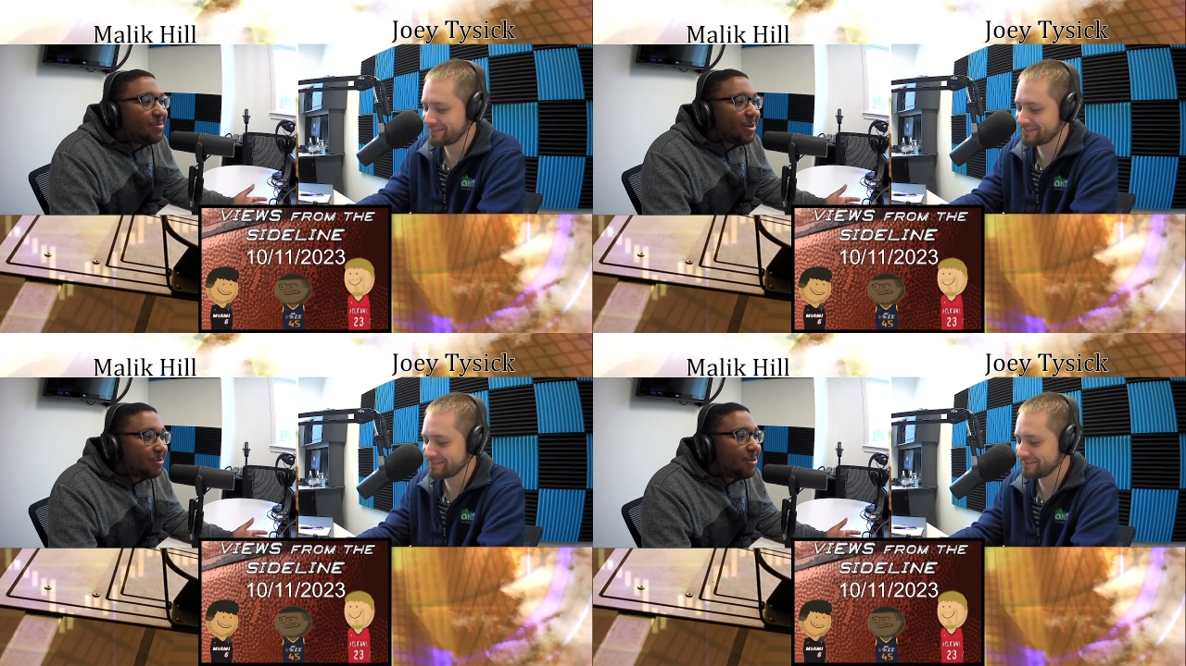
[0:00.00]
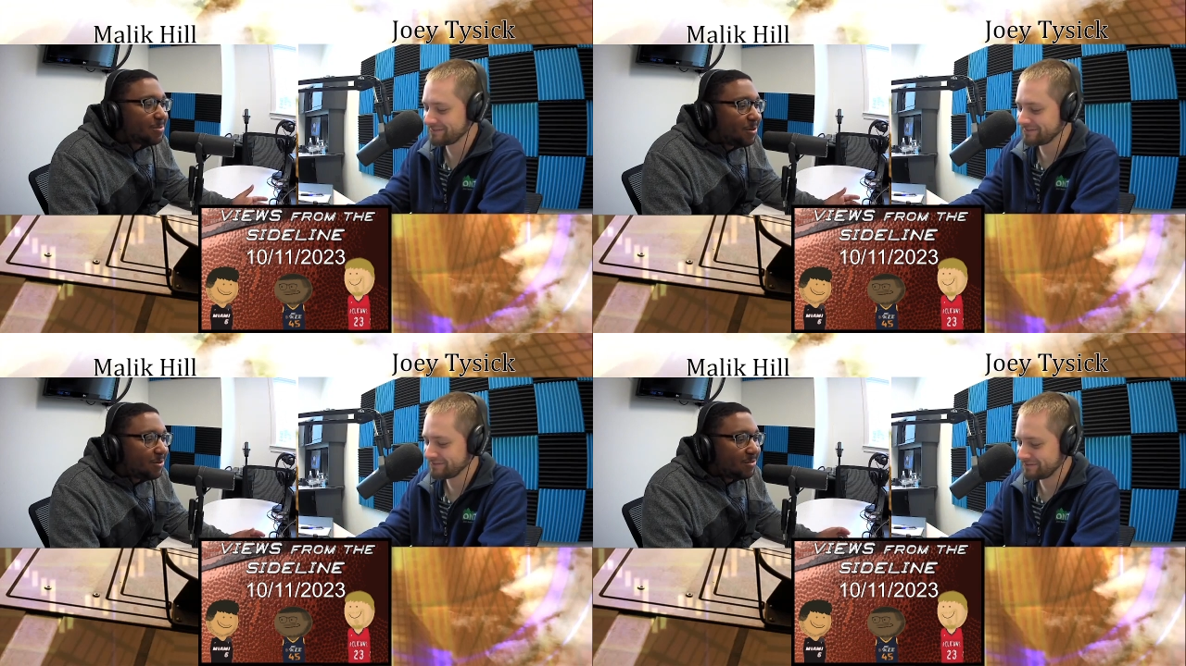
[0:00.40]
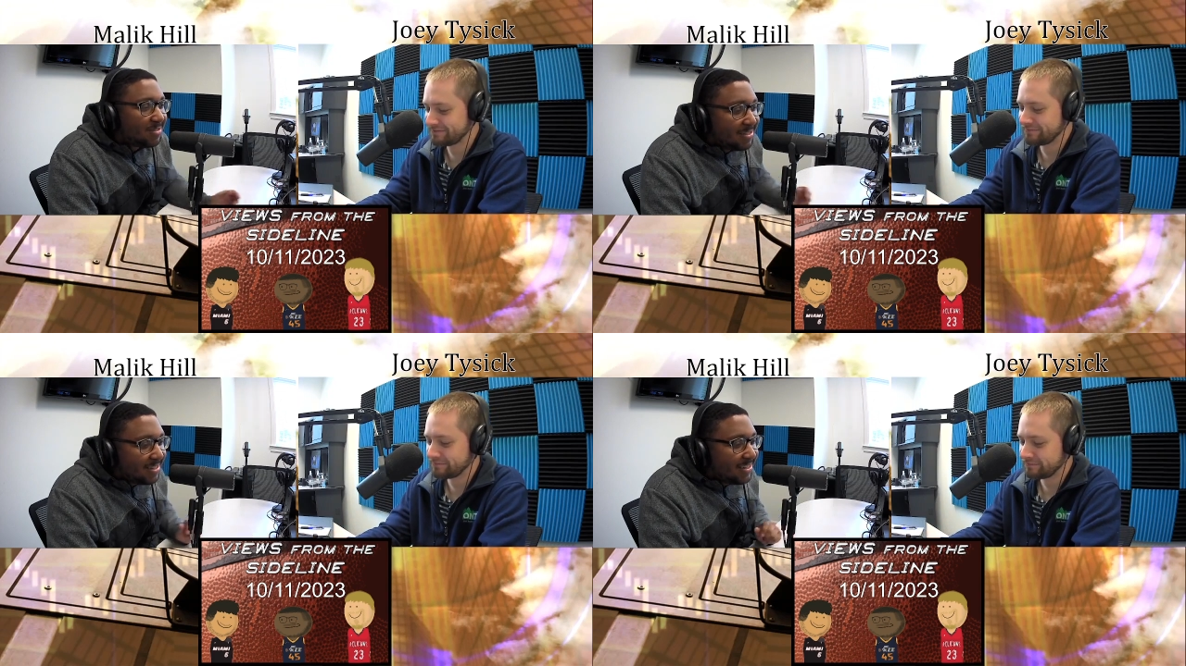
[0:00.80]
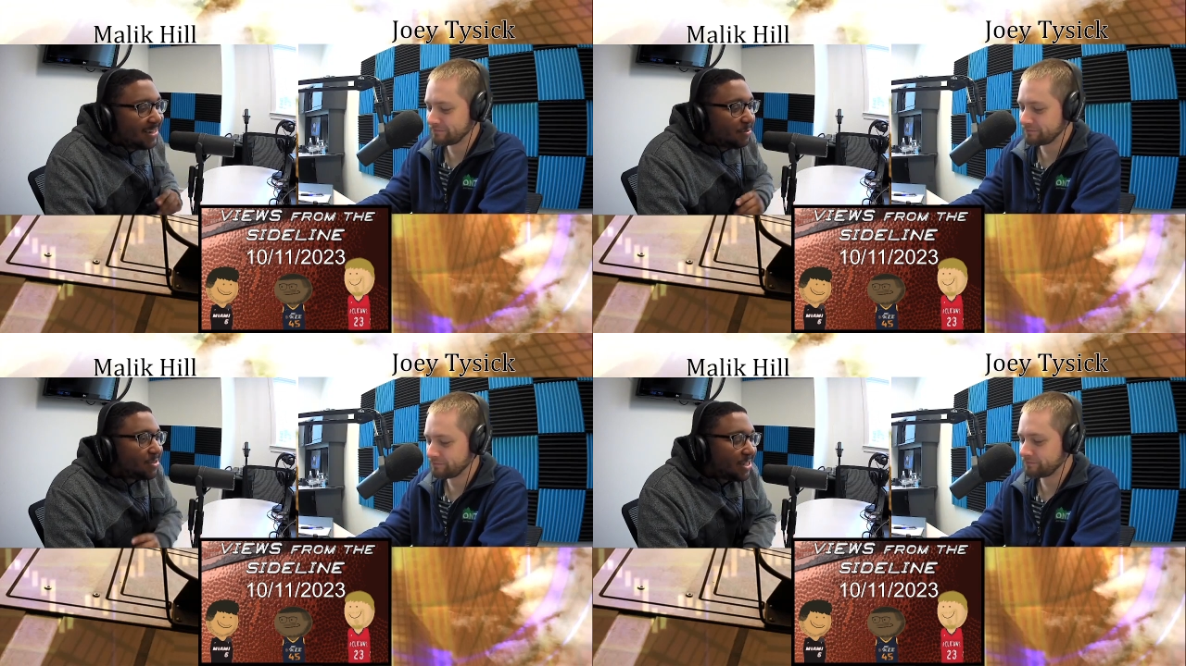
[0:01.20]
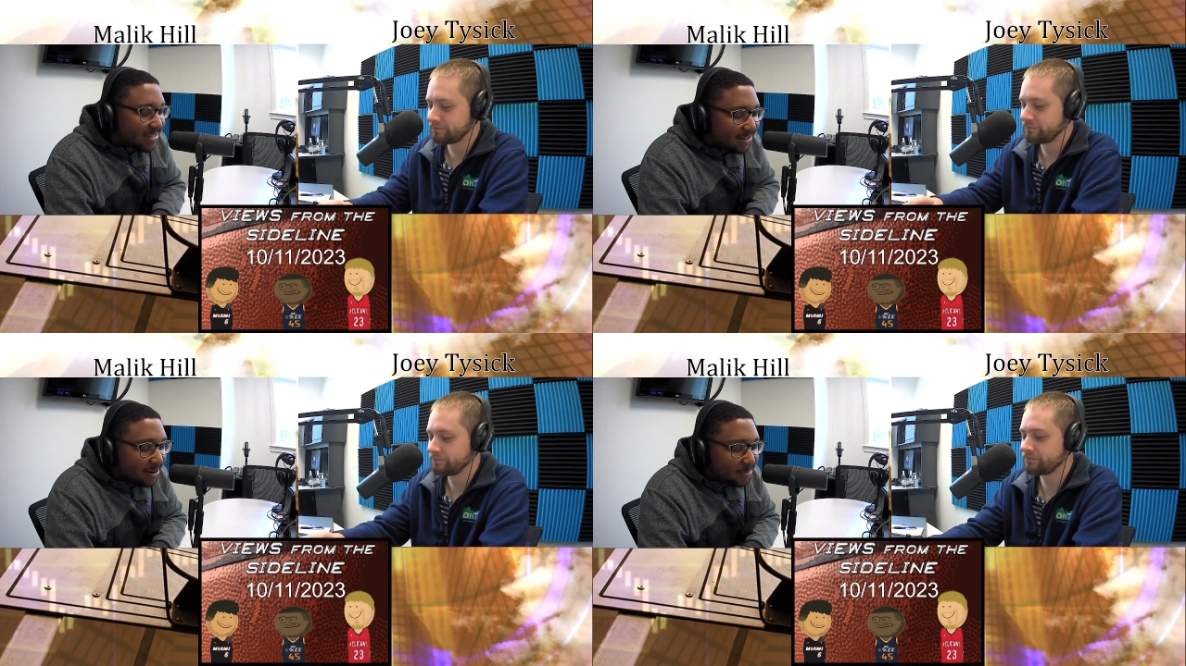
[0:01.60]
Speaker 1: they won a Rose Bowl. He did it with
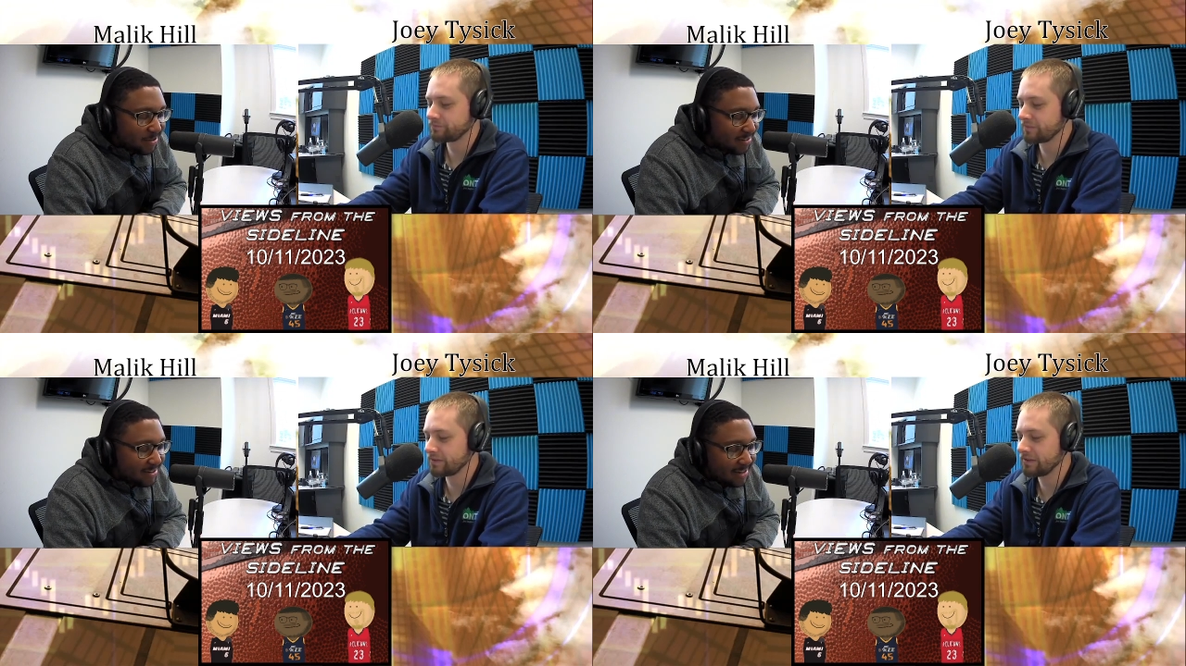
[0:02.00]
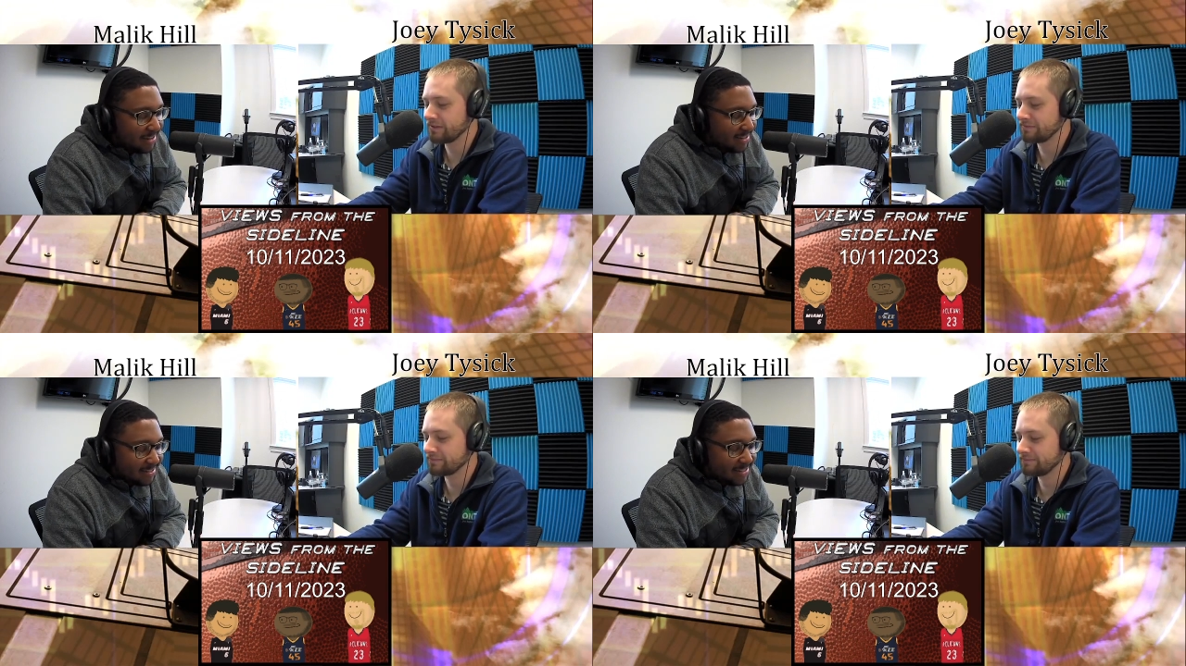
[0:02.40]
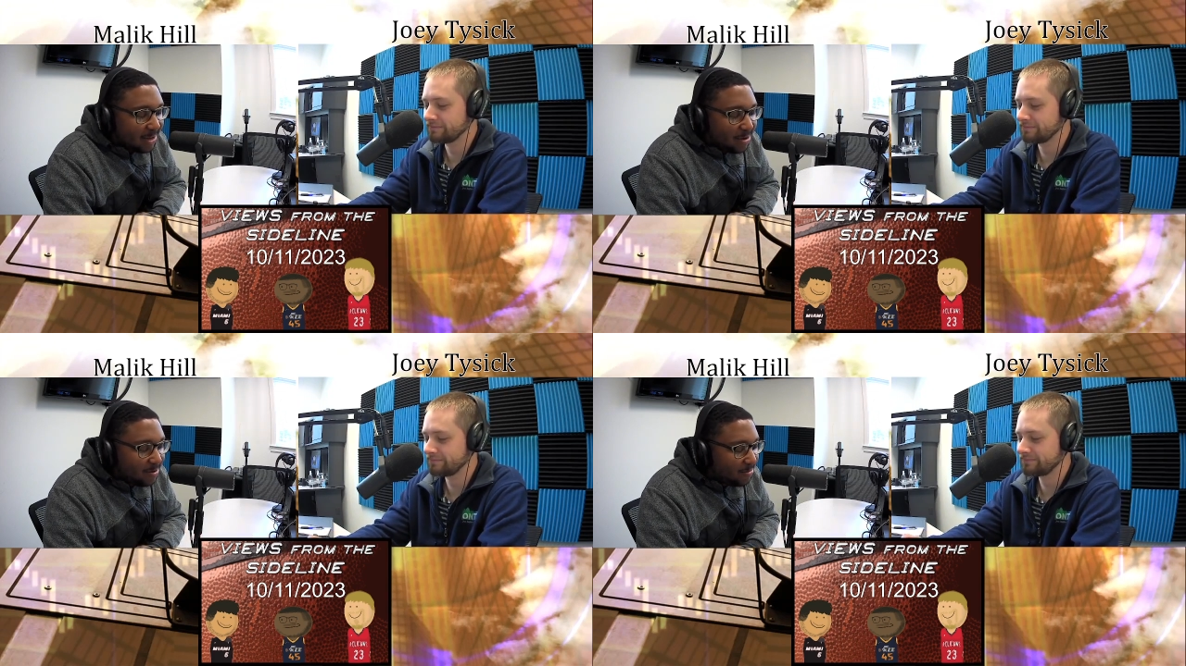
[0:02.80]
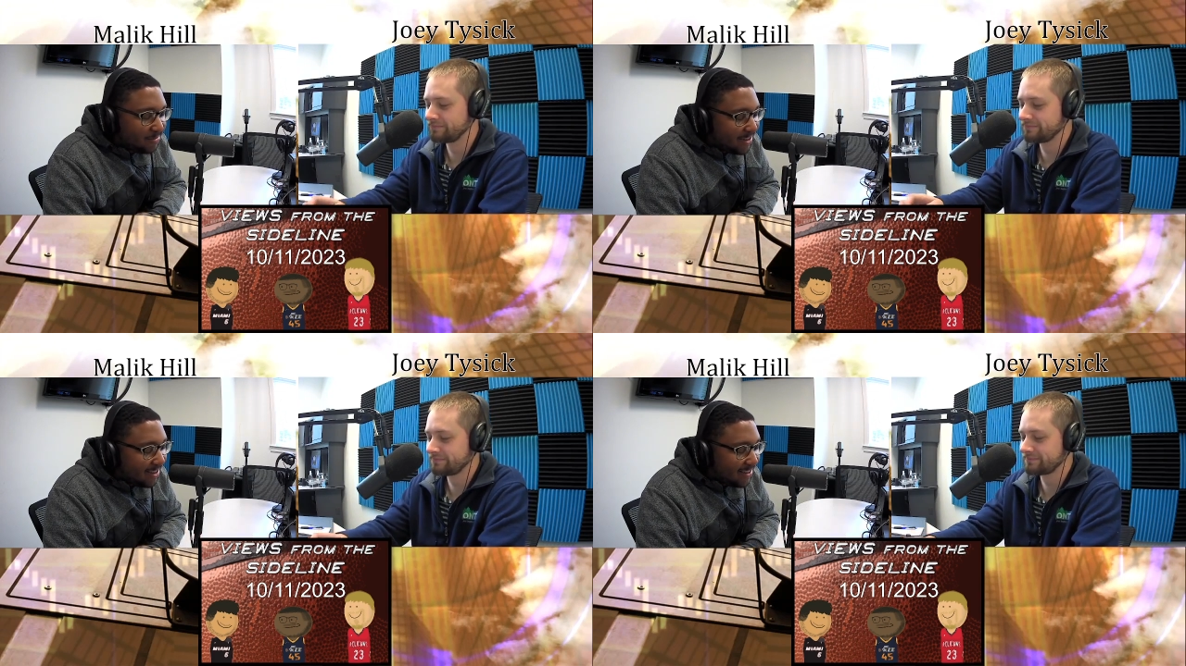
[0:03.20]
Justin Herbert. Yeah. So,